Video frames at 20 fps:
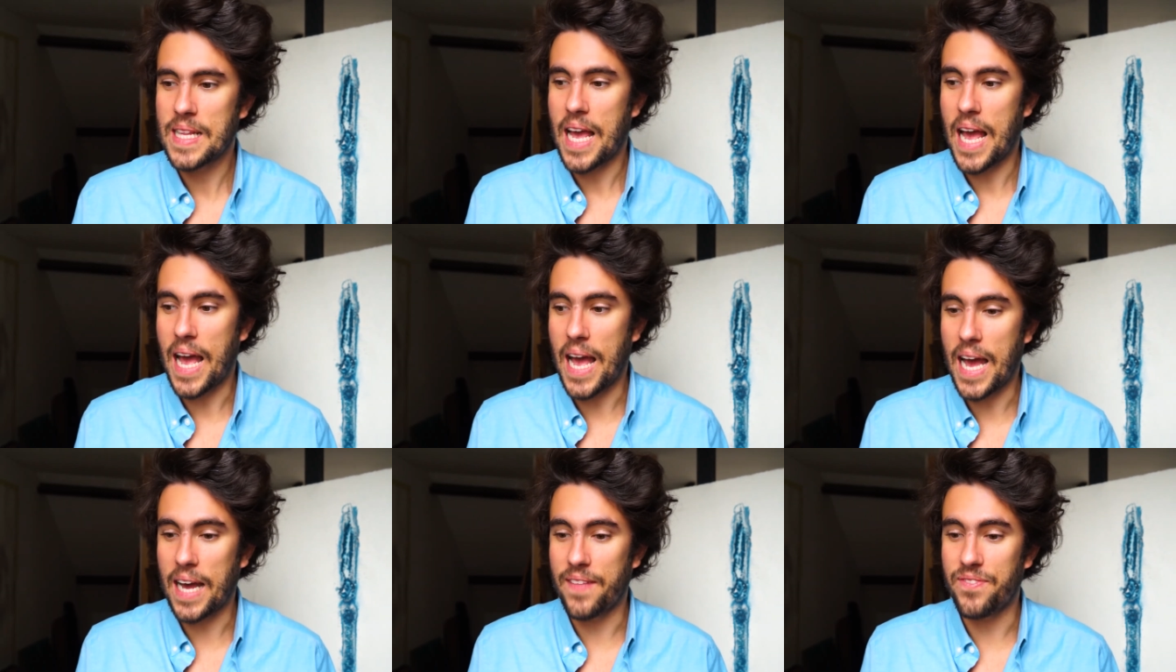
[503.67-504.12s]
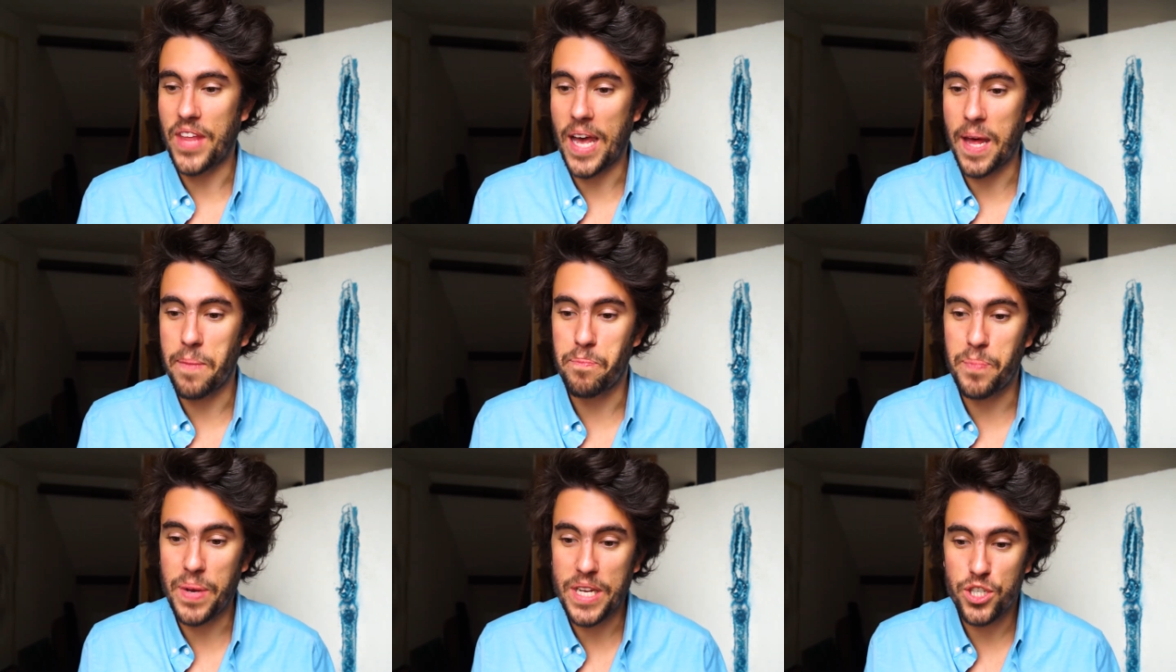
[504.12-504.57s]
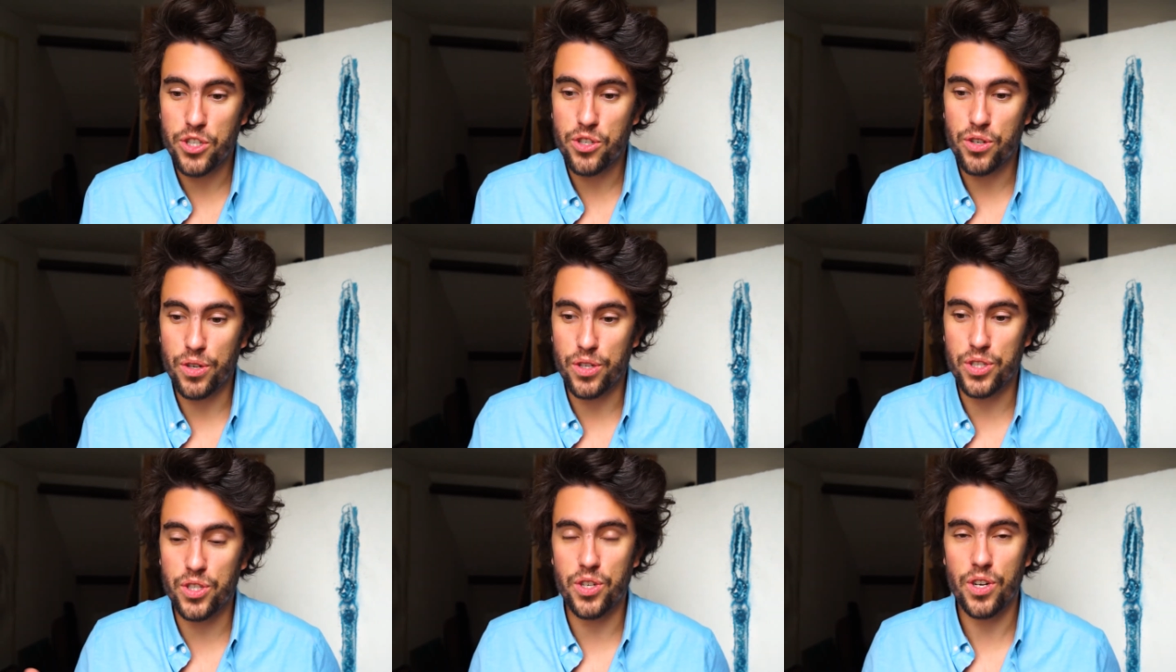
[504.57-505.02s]
And then pitch
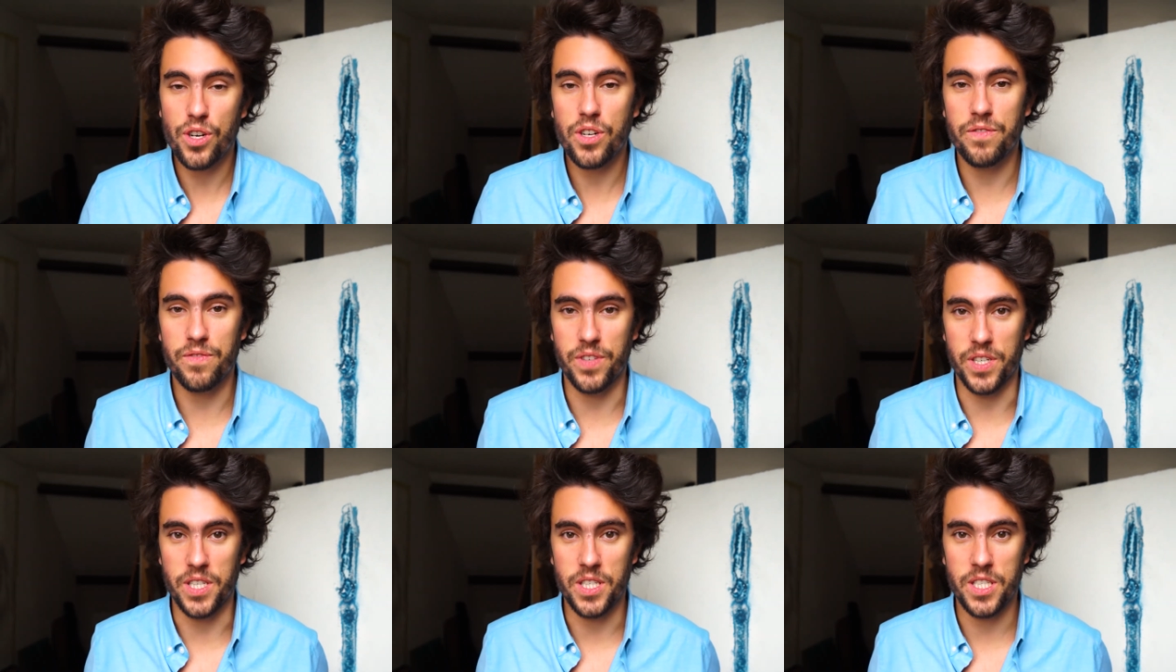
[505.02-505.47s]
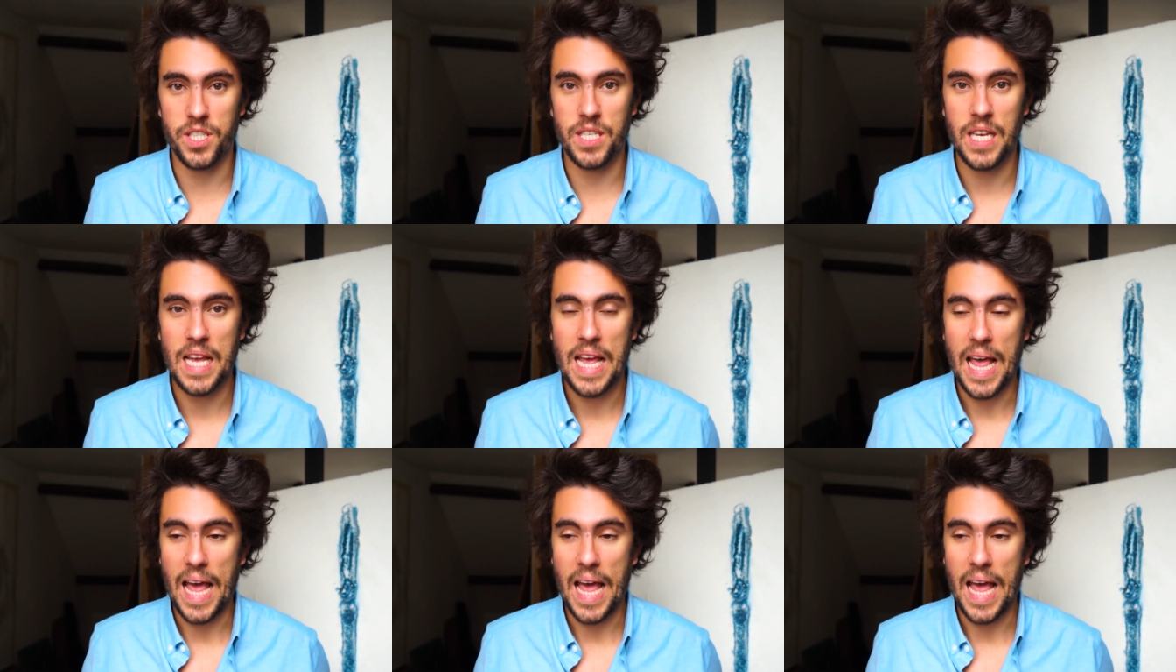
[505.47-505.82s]
your service